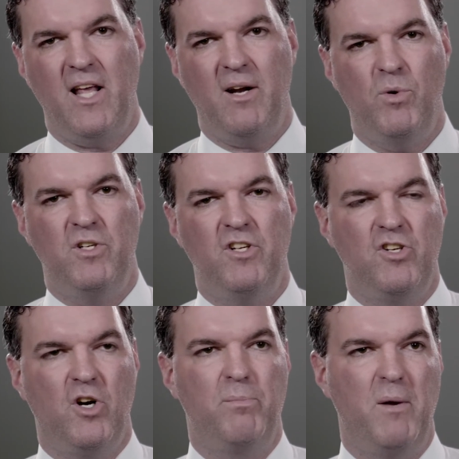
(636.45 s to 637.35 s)
that it would
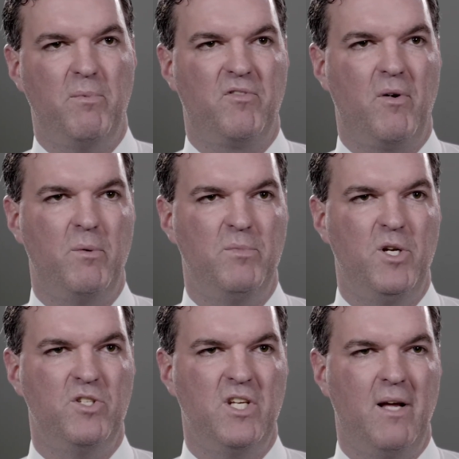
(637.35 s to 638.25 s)
deter people from
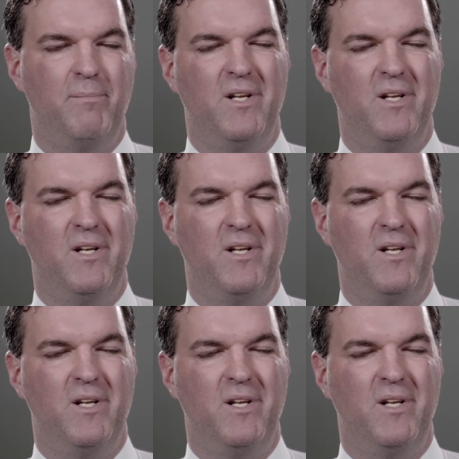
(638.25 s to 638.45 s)
abusing it,